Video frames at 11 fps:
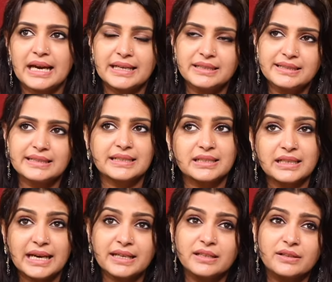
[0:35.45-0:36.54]
And the director
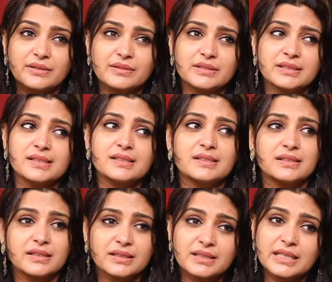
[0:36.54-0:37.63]
had, this is
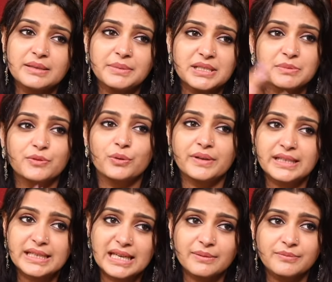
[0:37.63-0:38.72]
3 months before when he
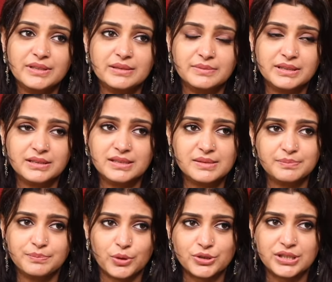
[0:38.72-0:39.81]
came with this
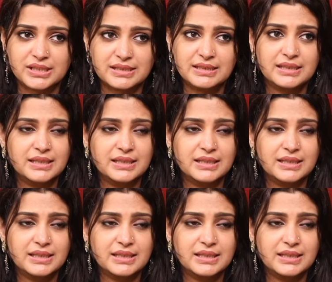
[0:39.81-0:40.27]
project,